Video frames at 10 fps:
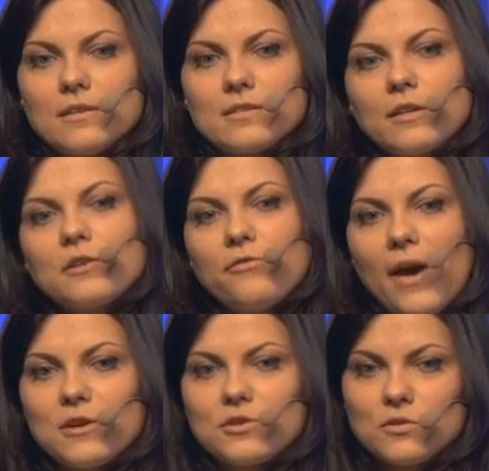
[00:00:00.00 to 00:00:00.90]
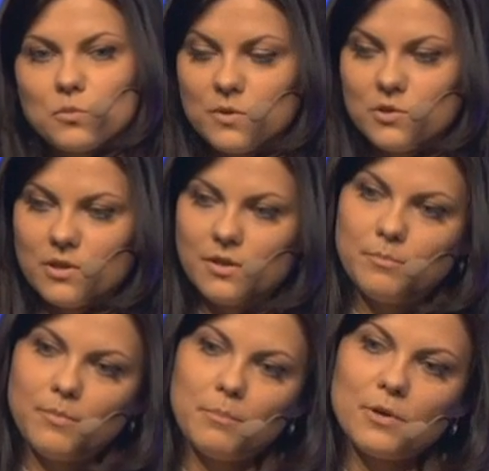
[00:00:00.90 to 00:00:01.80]
set of actions which
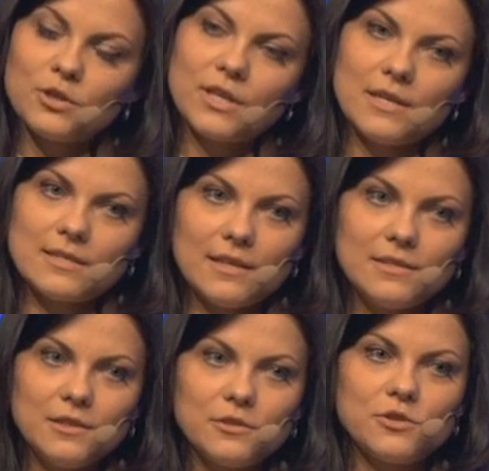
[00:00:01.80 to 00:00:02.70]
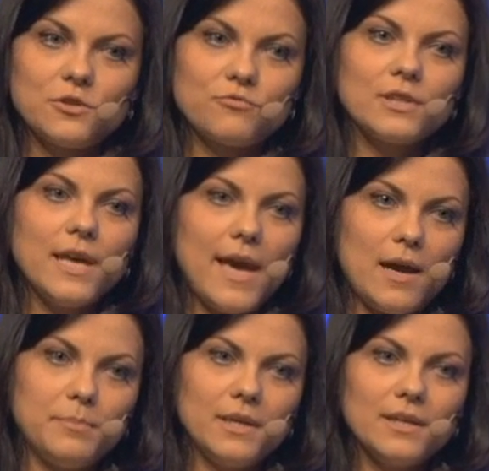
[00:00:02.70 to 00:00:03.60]
member does until she's really
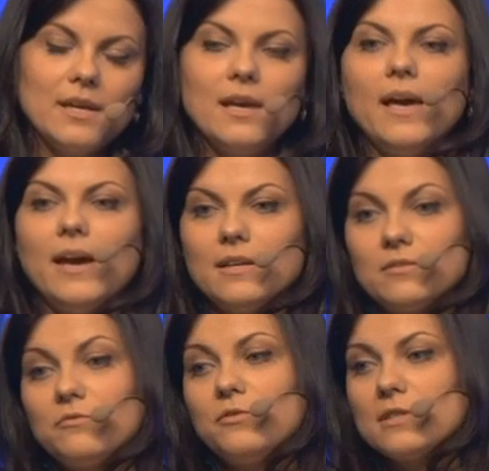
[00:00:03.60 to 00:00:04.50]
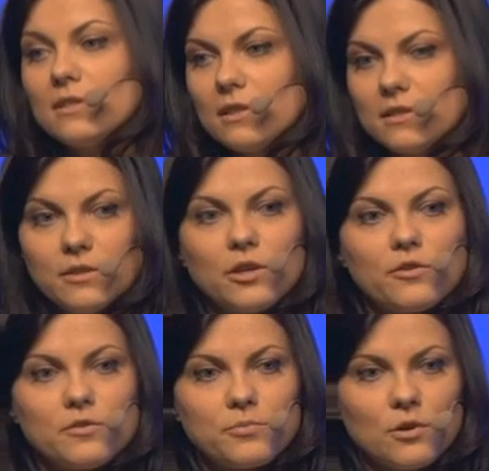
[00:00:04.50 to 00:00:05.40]
happy and facilitate
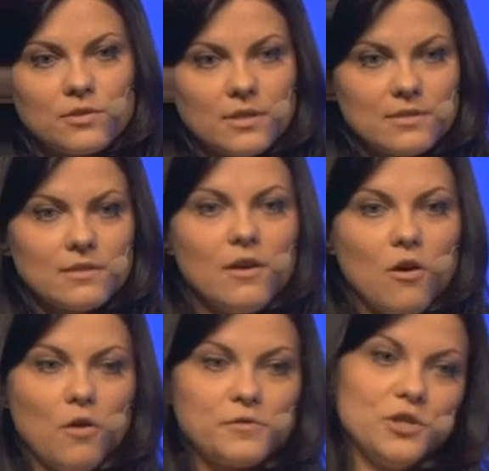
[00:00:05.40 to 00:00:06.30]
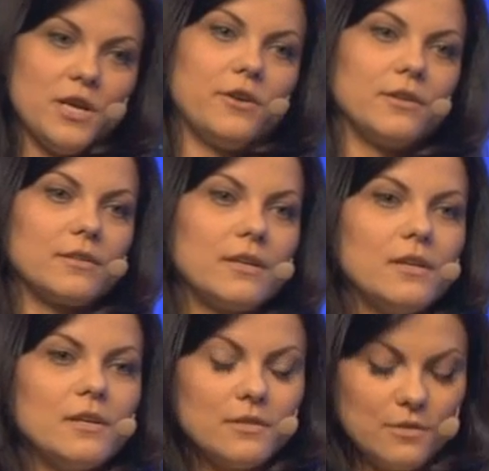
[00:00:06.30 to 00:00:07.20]
her the process of sharing.
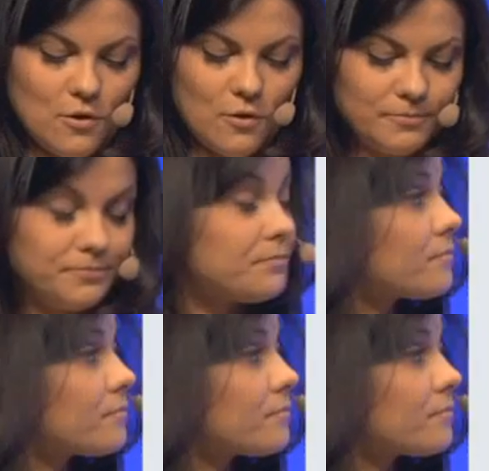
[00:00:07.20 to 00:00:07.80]
So